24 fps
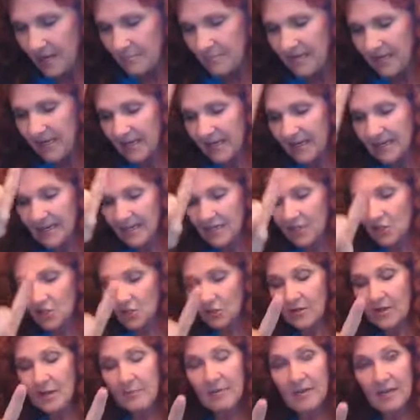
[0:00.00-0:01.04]
But it
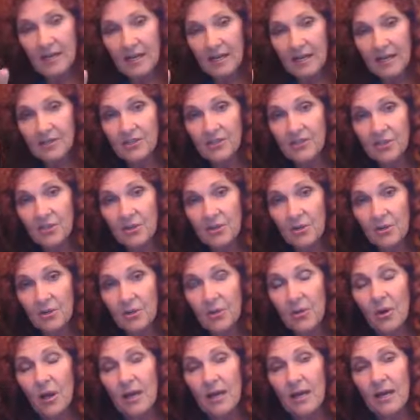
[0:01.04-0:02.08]
contributed
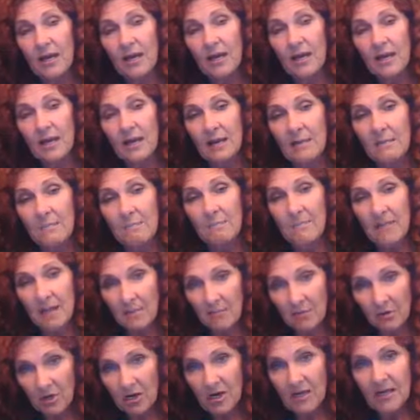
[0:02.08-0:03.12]
to
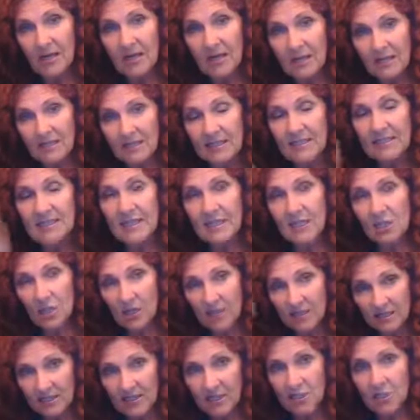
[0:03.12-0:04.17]
memory, to
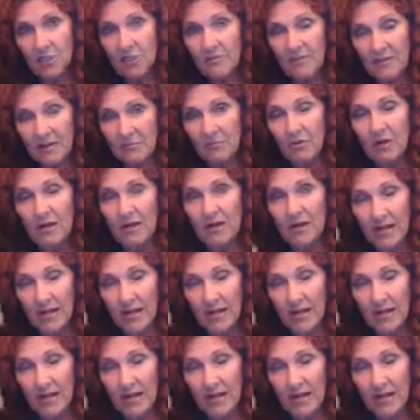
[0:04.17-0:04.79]
decreasing your memory.